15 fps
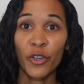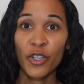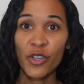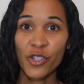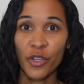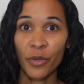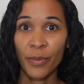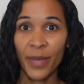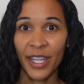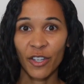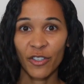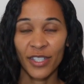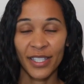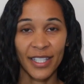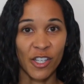you shouldn't make
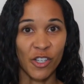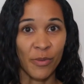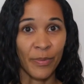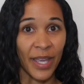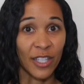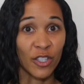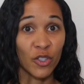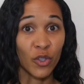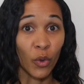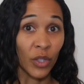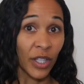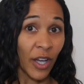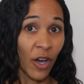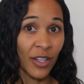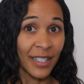your decision based
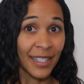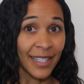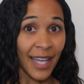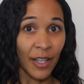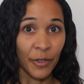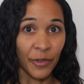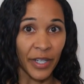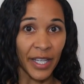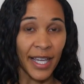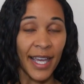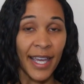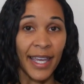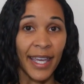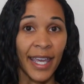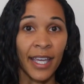solely on salary,
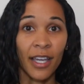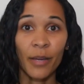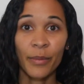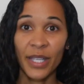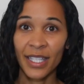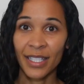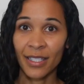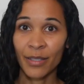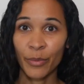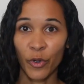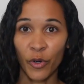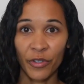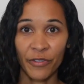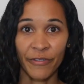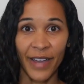income is an
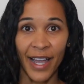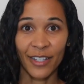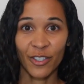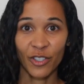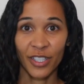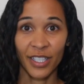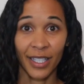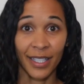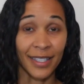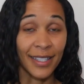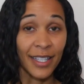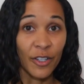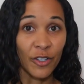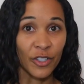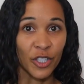important factor to
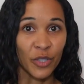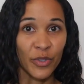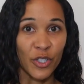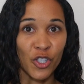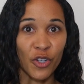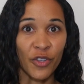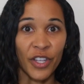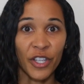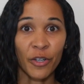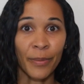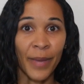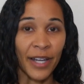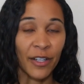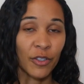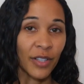consider to ensure that your
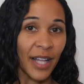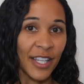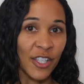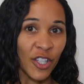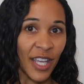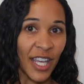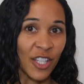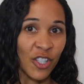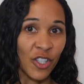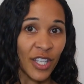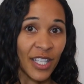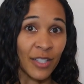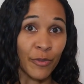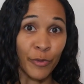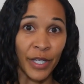medical education
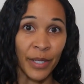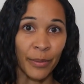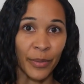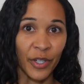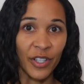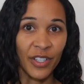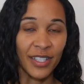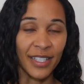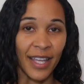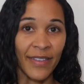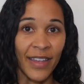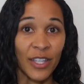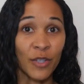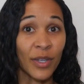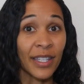is reimbursed
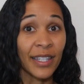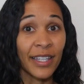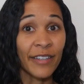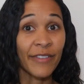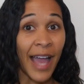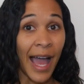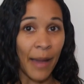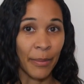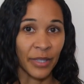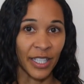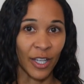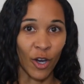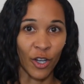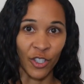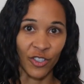and that you can live
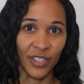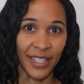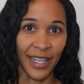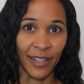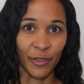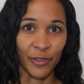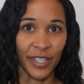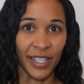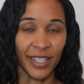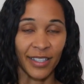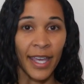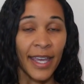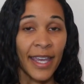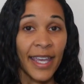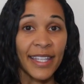happily on your salary.
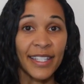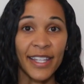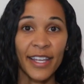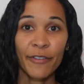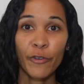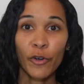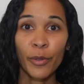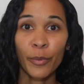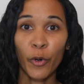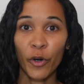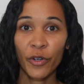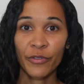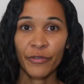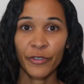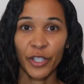It's therefore
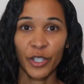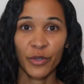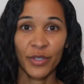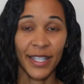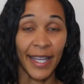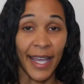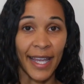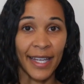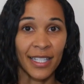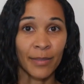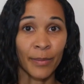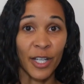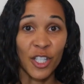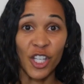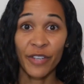important for you to gain
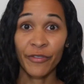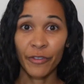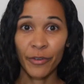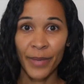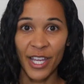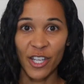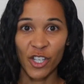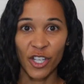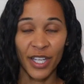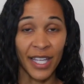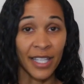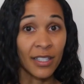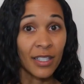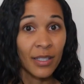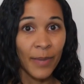as much information
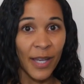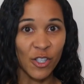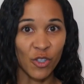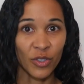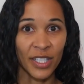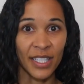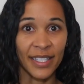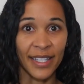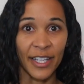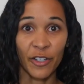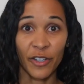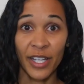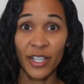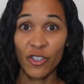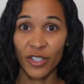into specialties that
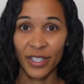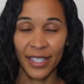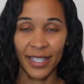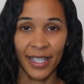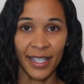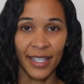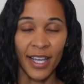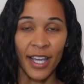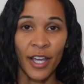you're interested in